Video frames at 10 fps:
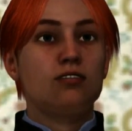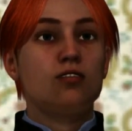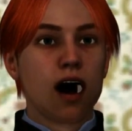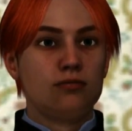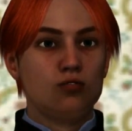I
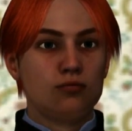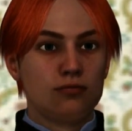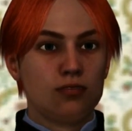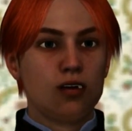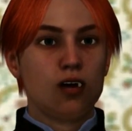want
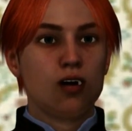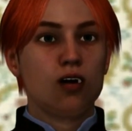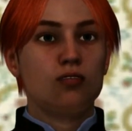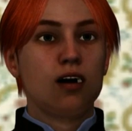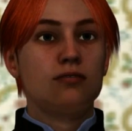to,
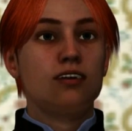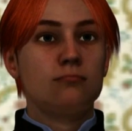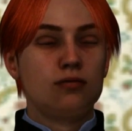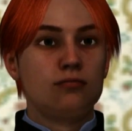no one ever